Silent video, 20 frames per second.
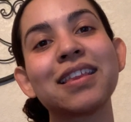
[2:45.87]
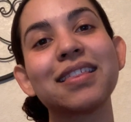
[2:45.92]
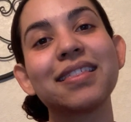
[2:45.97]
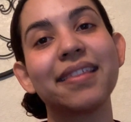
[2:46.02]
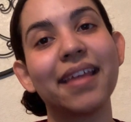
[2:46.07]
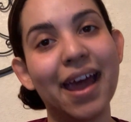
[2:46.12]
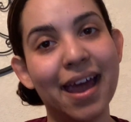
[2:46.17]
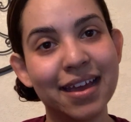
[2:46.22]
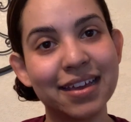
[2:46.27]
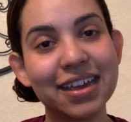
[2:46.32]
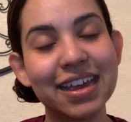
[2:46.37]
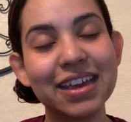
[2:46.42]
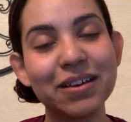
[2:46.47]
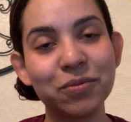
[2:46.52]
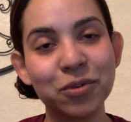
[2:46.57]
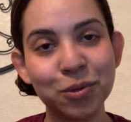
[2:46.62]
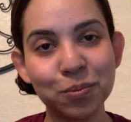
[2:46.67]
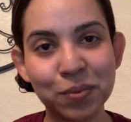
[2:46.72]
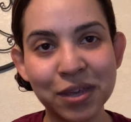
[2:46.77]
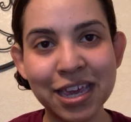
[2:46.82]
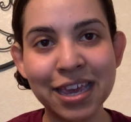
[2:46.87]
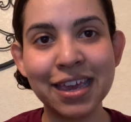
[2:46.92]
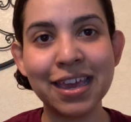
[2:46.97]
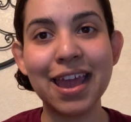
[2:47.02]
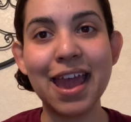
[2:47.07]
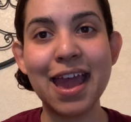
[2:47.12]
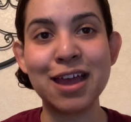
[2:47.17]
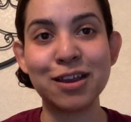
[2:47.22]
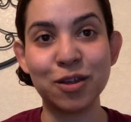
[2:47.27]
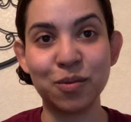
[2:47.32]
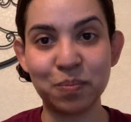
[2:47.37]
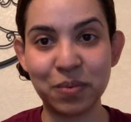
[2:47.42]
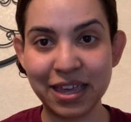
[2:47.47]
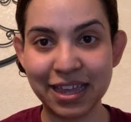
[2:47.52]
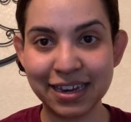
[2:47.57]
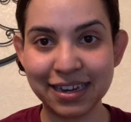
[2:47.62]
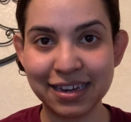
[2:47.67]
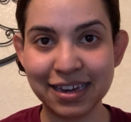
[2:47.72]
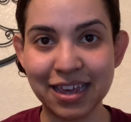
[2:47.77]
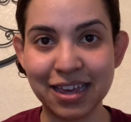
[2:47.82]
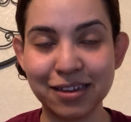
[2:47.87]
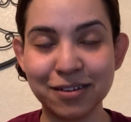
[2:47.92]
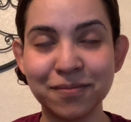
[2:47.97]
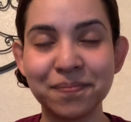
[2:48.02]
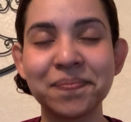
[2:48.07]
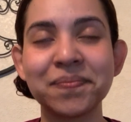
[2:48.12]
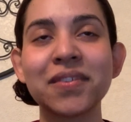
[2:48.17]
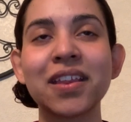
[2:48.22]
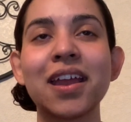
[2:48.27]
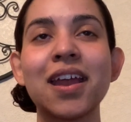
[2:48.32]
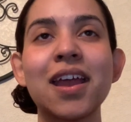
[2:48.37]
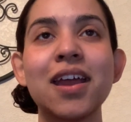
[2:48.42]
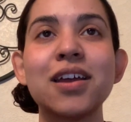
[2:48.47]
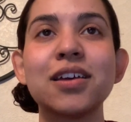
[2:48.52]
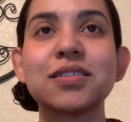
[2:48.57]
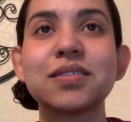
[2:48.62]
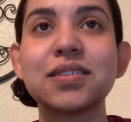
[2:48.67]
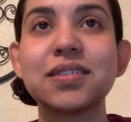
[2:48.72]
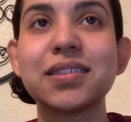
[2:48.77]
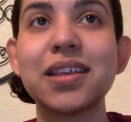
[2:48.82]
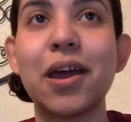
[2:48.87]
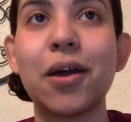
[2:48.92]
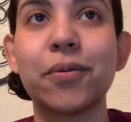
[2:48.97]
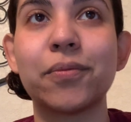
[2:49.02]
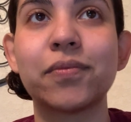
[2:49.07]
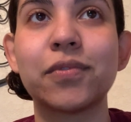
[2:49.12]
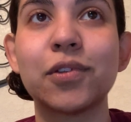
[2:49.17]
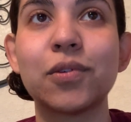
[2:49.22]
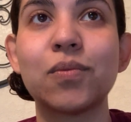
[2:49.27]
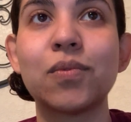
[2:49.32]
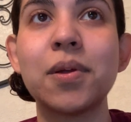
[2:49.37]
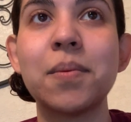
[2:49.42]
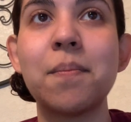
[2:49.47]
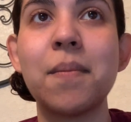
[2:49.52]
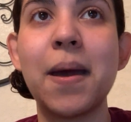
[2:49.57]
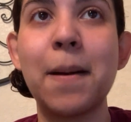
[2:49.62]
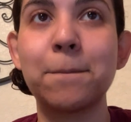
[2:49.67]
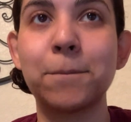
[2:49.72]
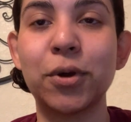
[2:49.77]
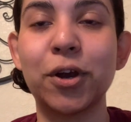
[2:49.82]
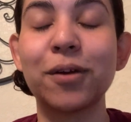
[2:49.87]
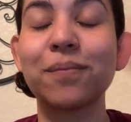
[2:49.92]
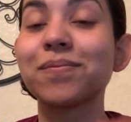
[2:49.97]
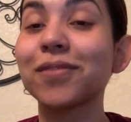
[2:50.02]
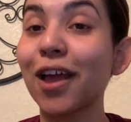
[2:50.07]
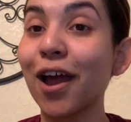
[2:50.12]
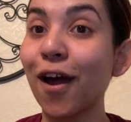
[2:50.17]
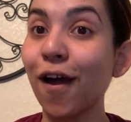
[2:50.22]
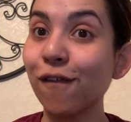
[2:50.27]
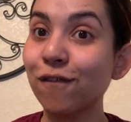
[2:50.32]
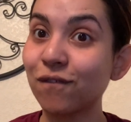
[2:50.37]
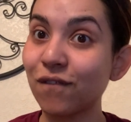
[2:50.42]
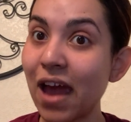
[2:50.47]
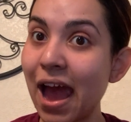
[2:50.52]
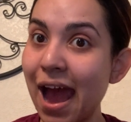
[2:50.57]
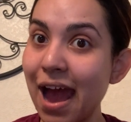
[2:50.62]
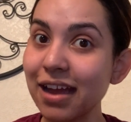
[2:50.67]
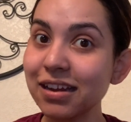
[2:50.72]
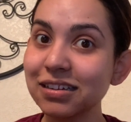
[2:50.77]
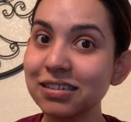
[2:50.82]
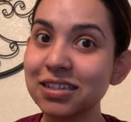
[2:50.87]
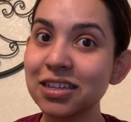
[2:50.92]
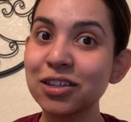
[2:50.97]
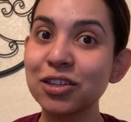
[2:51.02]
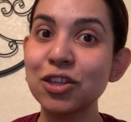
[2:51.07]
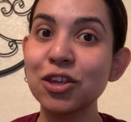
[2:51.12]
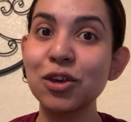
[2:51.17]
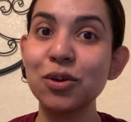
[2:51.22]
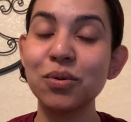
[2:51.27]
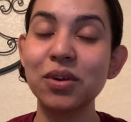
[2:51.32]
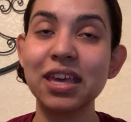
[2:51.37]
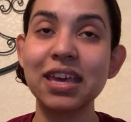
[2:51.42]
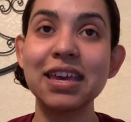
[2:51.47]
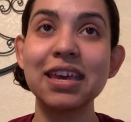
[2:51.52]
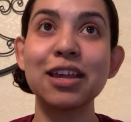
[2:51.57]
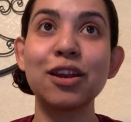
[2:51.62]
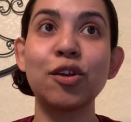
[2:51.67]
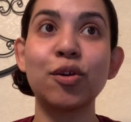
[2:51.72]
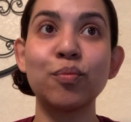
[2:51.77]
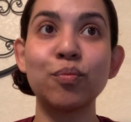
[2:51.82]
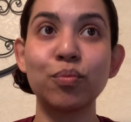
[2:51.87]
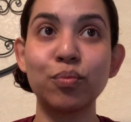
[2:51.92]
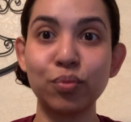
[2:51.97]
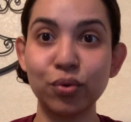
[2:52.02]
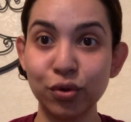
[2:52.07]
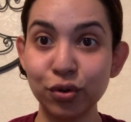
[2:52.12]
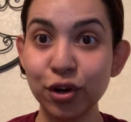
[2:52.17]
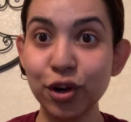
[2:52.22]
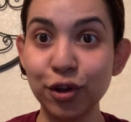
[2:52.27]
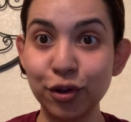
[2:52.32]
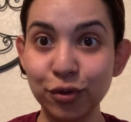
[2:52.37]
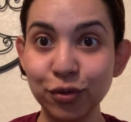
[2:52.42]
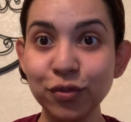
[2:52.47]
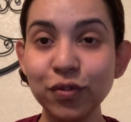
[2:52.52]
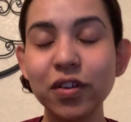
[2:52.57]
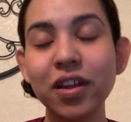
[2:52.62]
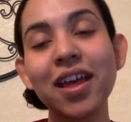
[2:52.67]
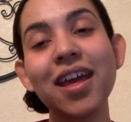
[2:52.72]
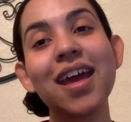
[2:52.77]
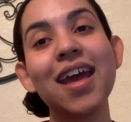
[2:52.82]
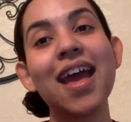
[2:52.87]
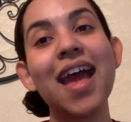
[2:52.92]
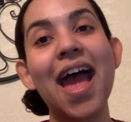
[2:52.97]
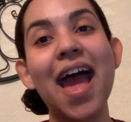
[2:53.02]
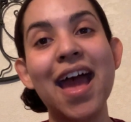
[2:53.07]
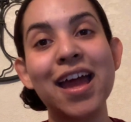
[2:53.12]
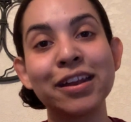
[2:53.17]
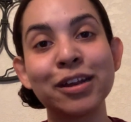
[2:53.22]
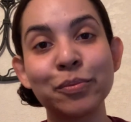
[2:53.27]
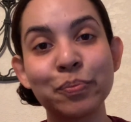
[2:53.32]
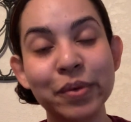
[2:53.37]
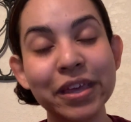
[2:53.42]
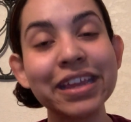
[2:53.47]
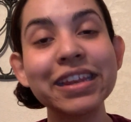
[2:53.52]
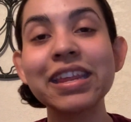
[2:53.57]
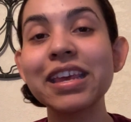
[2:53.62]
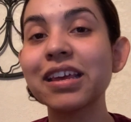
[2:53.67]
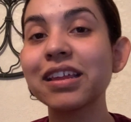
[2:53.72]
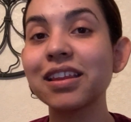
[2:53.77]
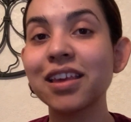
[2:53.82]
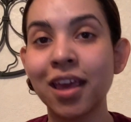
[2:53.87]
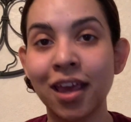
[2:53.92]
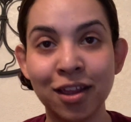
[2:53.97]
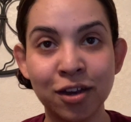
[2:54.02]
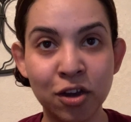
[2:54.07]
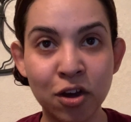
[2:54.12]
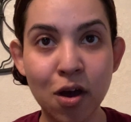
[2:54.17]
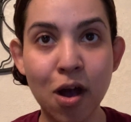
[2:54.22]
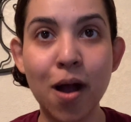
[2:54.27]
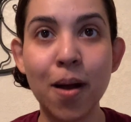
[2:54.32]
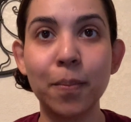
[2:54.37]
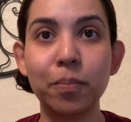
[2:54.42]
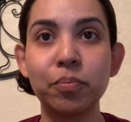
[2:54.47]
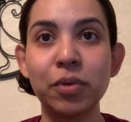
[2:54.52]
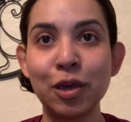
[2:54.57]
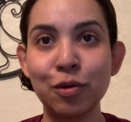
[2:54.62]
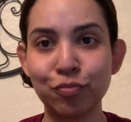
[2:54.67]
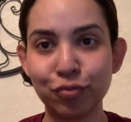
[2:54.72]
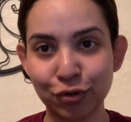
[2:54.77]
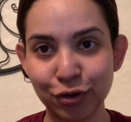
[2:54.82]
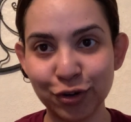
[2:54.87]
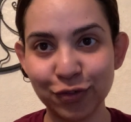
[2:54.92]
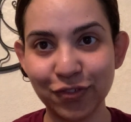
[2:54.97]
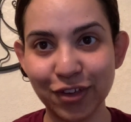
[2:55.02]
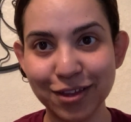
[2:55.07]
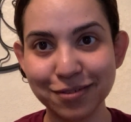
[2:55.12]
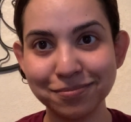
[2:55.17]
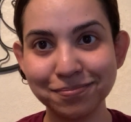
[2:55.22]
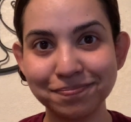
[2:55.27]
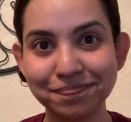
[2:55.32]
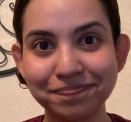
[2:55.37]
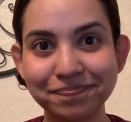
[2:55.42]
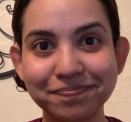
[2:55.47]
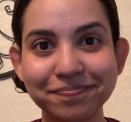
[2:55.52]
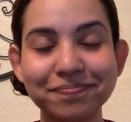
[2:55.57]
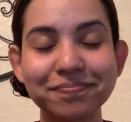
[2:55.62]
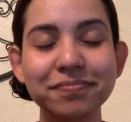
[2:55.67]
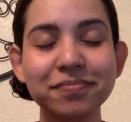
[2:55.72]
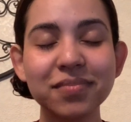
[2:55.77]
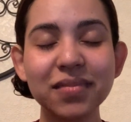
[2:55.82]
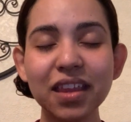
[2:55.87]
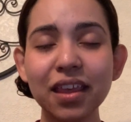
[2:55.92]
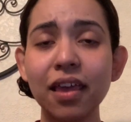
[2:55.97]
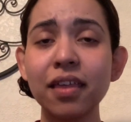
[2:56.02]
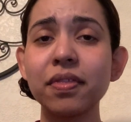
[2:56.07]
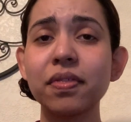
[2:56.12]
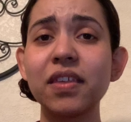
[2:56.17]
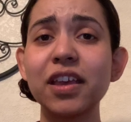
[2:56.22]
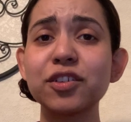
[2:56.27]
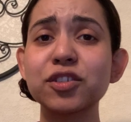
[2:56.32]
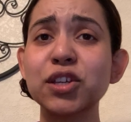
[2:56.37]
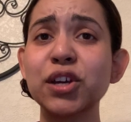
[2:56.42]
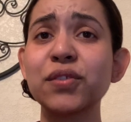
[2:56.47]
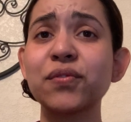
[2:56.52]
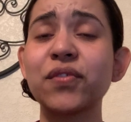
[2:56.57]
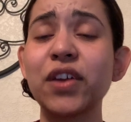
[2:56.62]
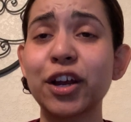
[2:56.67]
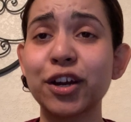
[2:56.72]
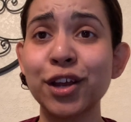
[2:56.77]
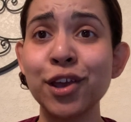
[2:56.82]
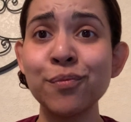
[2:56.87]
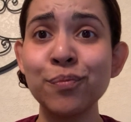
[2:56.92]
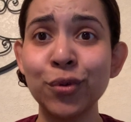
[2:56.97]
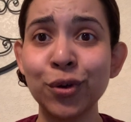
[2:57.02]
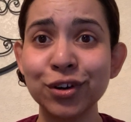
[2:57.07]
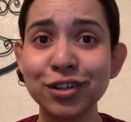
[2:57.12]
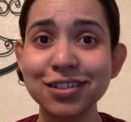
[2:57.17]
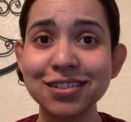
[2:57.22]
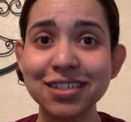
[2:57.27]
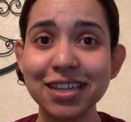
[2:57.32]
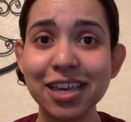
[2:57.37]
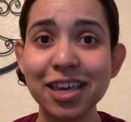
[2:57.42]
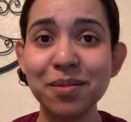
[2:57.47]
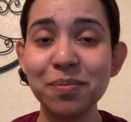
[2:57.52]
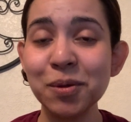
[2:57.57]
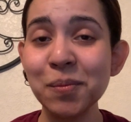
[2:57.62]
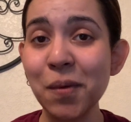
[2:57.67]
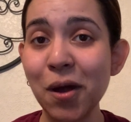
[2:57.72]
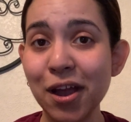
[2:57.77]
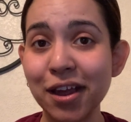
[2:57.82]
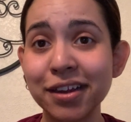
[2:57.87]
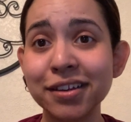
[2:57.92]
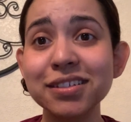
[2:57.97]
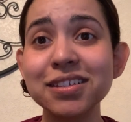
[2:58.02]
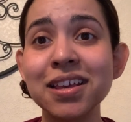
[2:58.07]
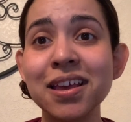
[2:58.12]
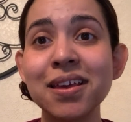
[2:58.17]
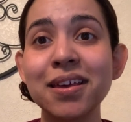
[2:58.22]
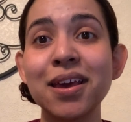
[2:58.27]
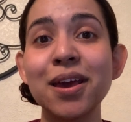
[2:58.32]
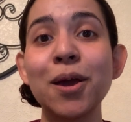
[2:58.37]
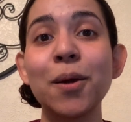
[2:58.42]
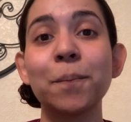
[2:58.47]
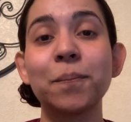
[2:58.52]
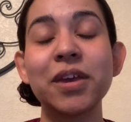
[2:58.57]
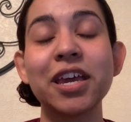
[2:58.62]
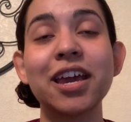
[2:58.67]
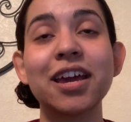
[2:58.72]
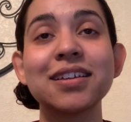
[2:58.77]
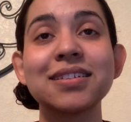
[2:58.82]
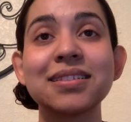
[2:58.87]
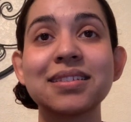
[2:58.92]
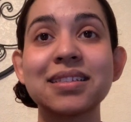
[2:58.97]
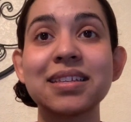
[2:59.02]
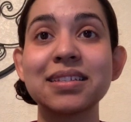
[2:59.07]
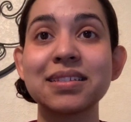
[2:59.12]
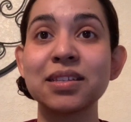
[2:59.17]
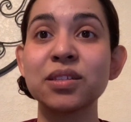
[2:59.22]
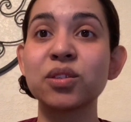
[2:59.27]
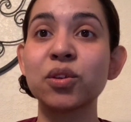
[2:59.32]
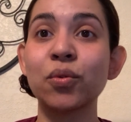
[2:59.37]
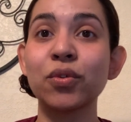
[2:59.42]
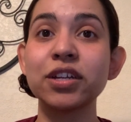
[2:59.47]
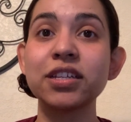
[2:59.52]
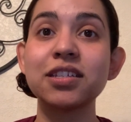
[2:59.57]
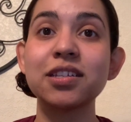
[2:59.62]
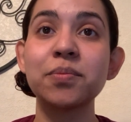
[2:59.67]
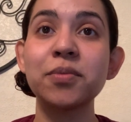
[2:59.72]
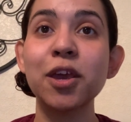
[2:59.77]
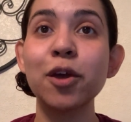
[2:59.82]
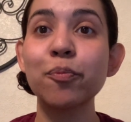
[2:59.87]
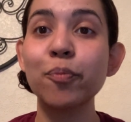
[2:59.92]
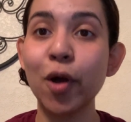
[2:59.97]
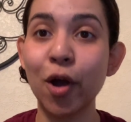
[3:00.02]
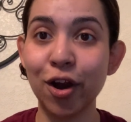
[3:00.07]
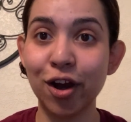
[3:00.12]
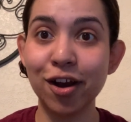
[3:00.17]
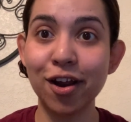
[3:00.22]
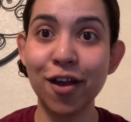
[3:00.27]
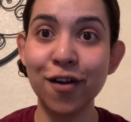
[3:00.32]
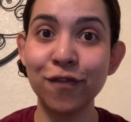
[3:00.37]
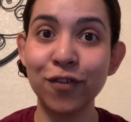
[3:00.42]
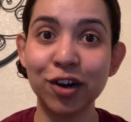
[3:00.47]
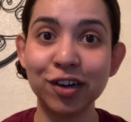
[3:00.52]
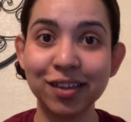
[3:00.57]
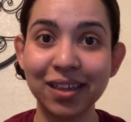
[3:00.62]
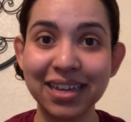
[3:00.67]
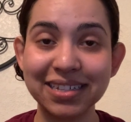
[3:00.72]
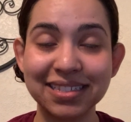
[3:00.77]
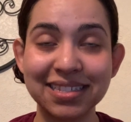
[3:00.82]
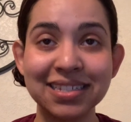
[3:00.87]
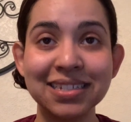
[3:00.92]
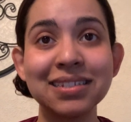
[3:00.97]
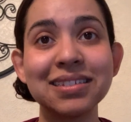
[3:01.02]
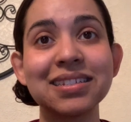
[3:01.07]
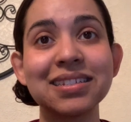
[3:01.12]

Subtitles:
That would be an opinion. So remember, a fact you can prove. An opinion cannot be proven. These are very important to keep in mind because this is going to be a part of our lesson